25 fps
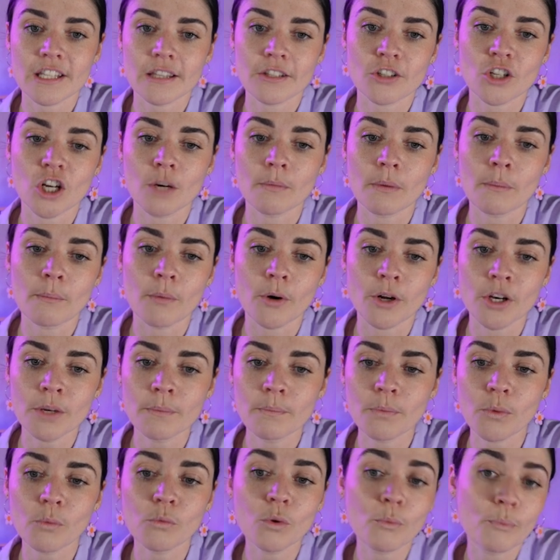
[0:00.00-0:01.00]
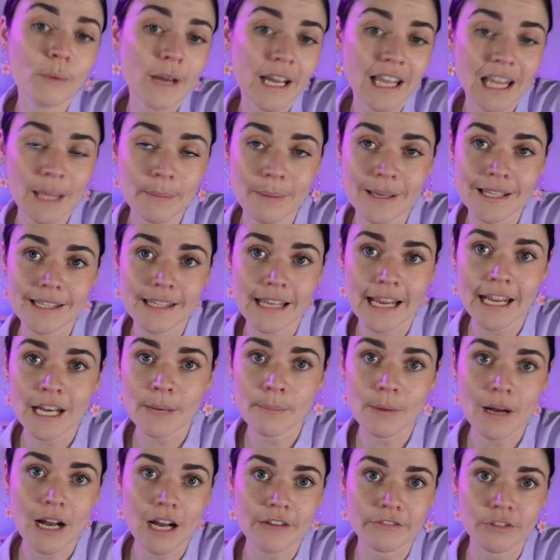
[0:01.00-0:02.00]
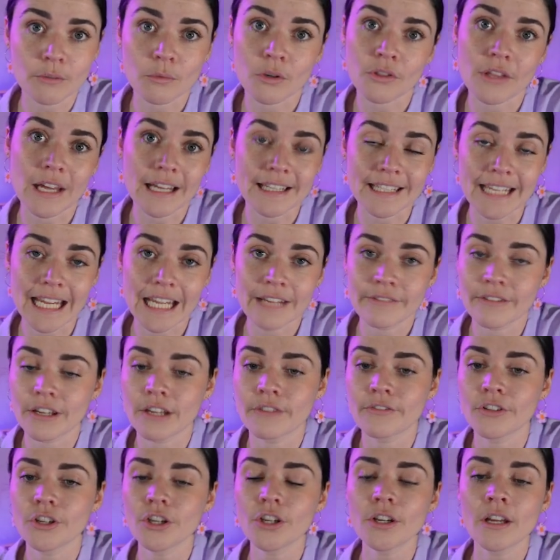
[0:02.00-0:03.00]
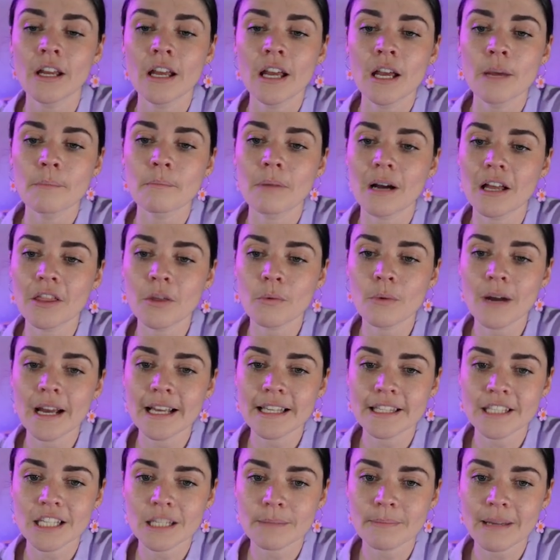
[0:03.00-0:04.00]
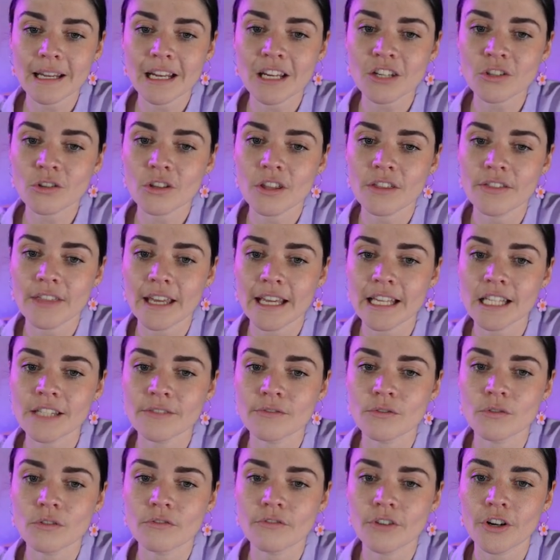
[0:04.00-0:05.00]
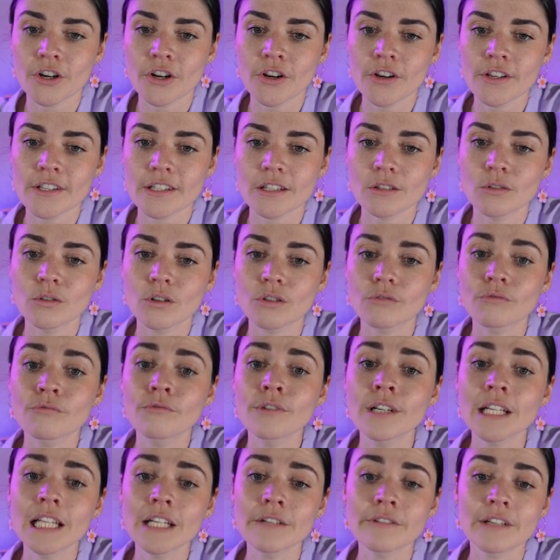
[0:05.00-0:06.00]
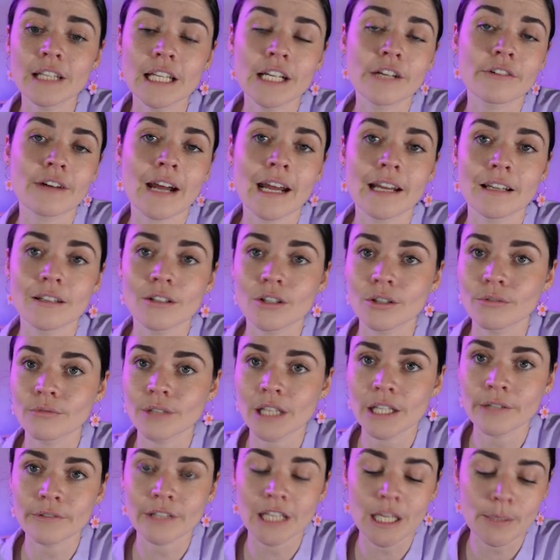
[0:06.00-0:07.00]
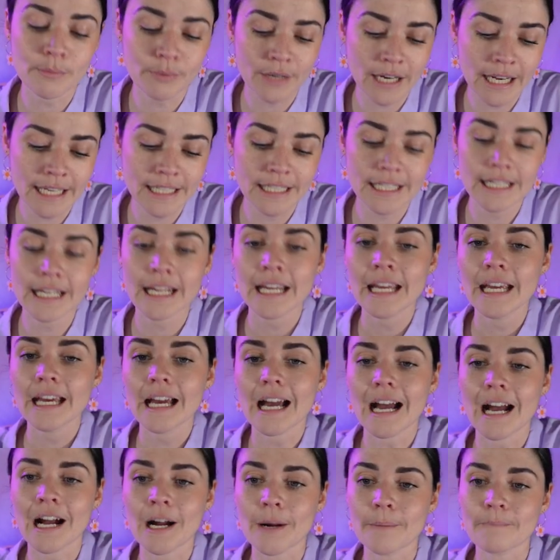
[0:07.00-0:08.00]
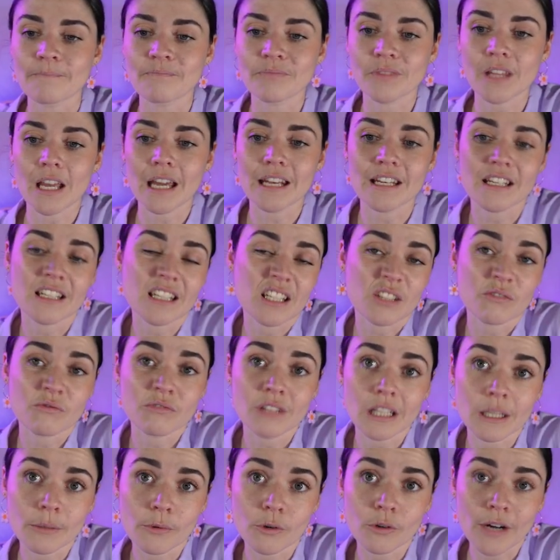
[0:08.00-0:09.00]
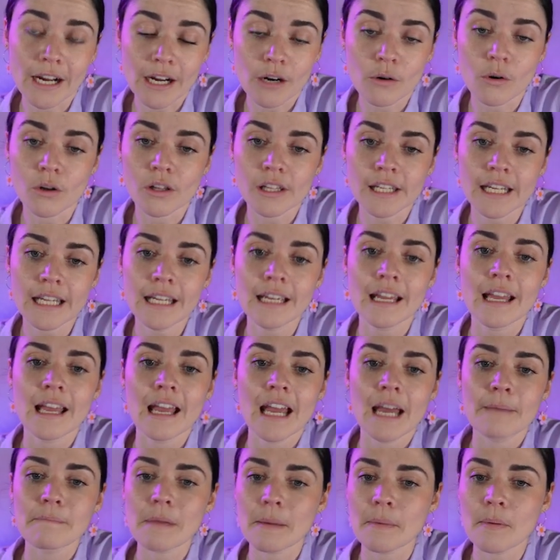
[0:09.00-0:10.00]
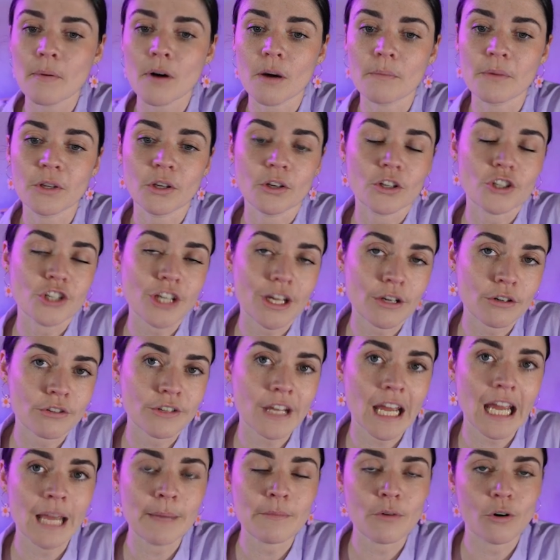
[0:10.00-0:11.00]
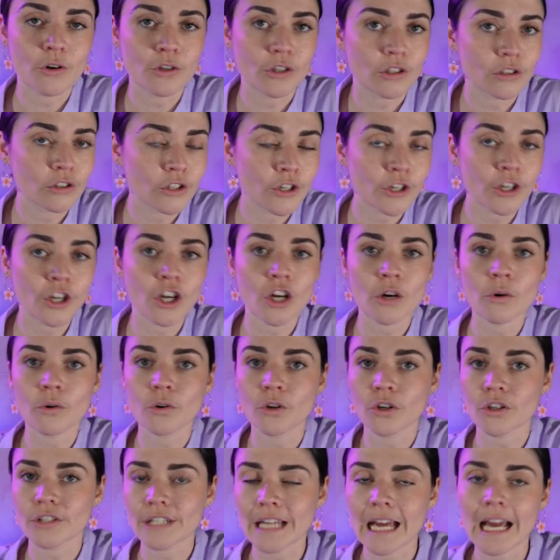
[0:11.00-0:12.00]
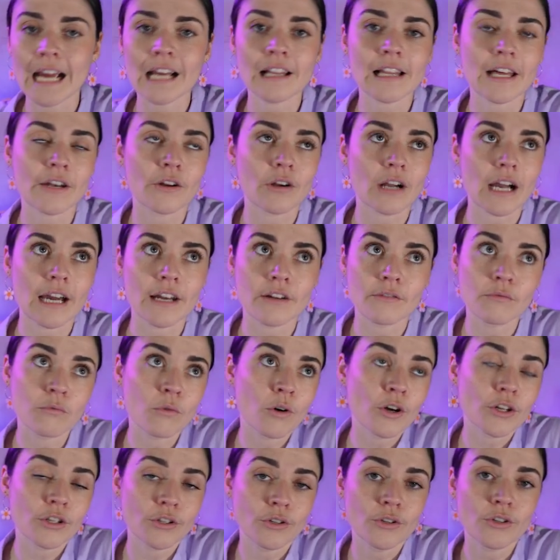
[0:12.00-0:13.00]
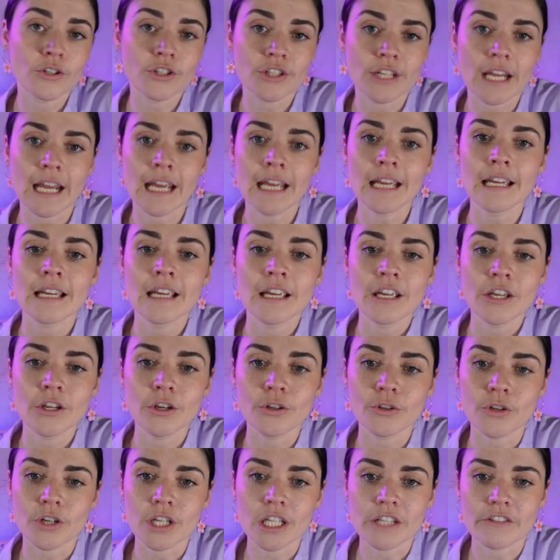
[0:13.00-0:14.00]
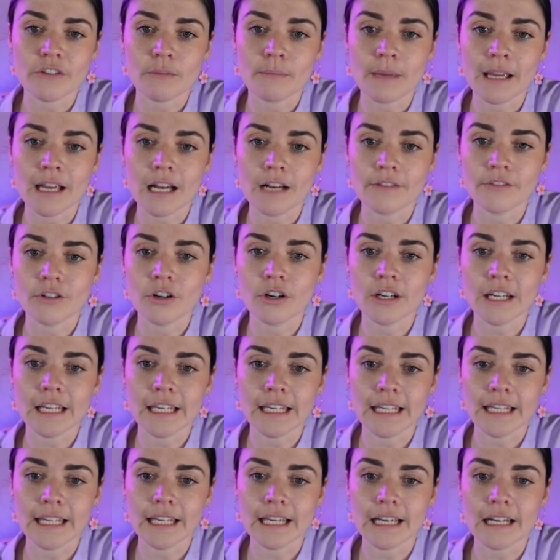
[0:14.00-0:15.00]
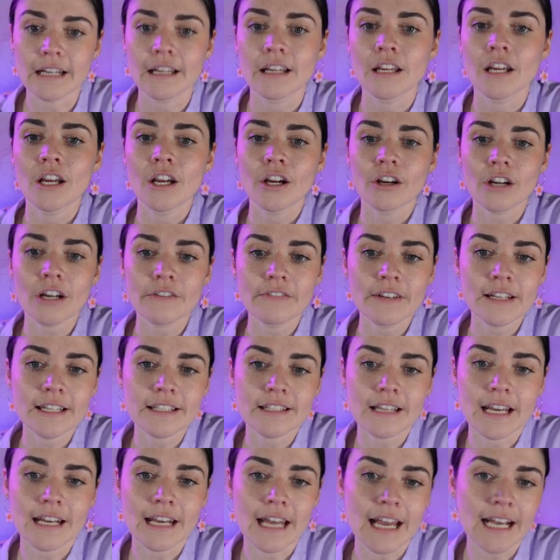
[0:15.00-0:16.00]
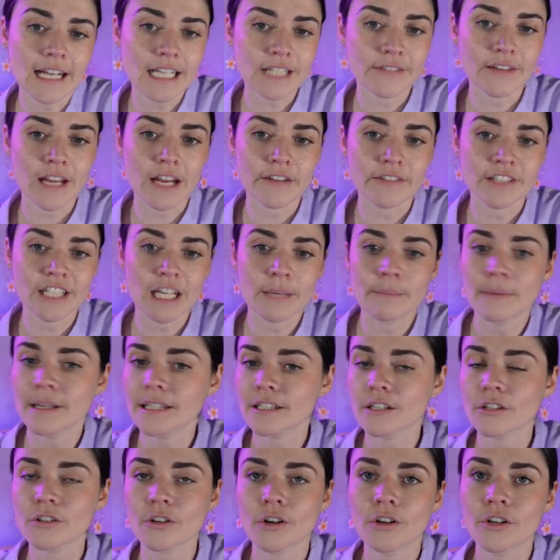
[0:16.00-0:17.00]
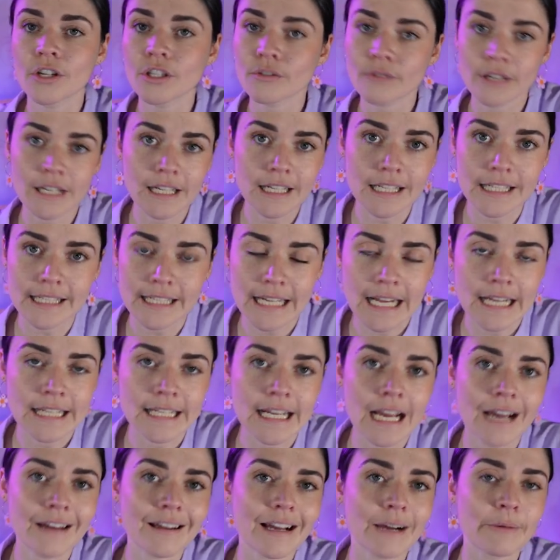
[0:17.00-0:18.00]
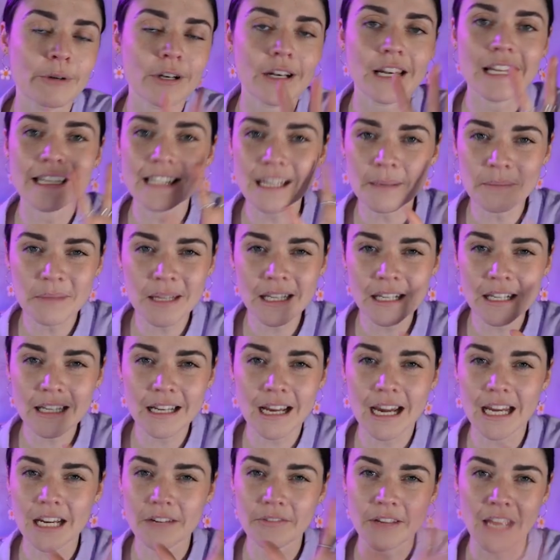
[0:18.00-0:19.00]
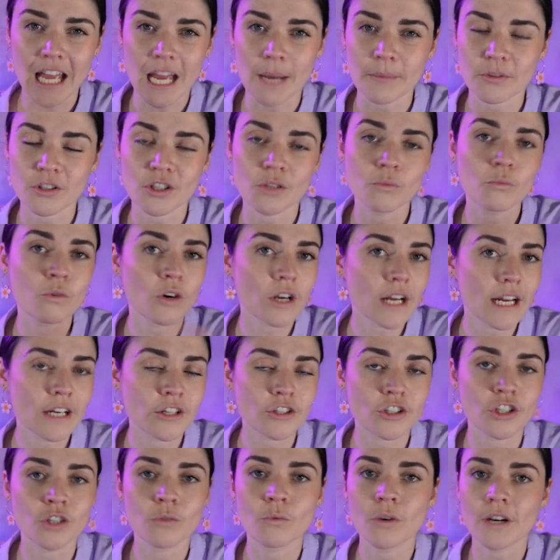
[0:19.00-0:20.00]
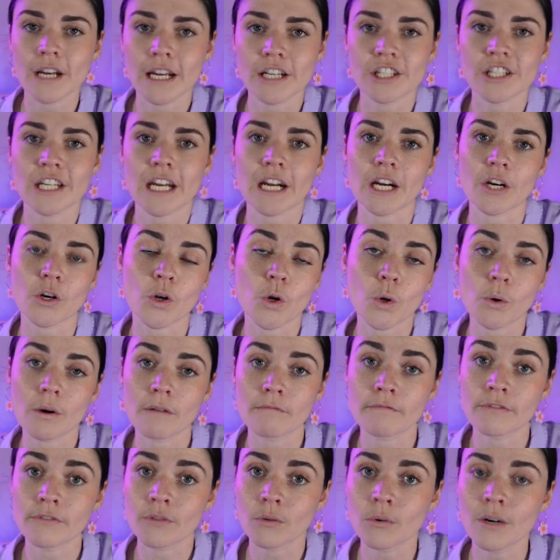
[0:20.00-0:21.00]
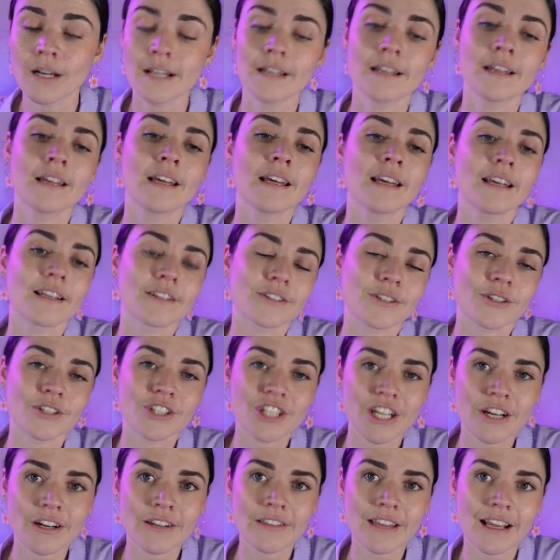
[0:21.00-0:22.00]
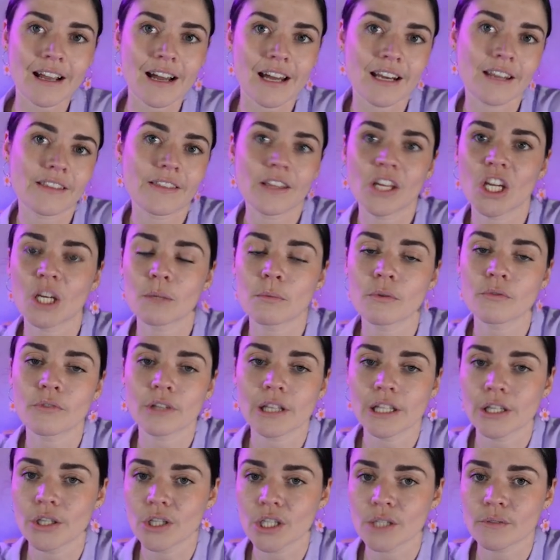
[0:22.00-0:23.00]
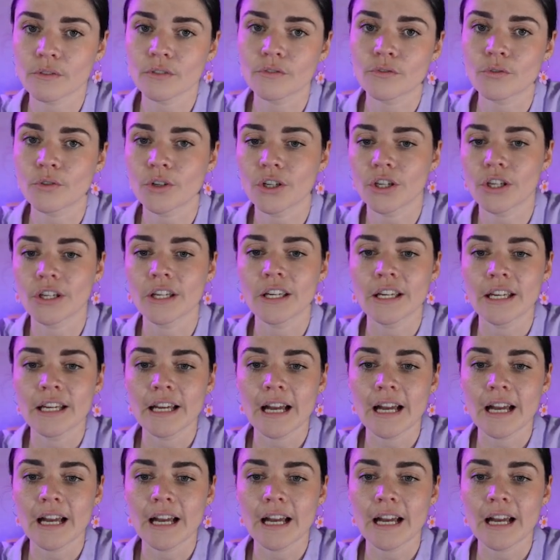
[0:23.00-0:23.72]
at the top and bottom will barely be seen apart from on that TV view. But otherwise, just making sure that these four photos look really, really great, look really, really branded, and just really great quality. Maybe popping your channel name or your logo or your tagline or kind of what you share. Notice for me, I've got in here graphic design hacks for everyday business owners ready to stand out. I wanted something that kind of captured what I do, what I share, and who I'm for. So sharing that kind of thing could be really useful for you.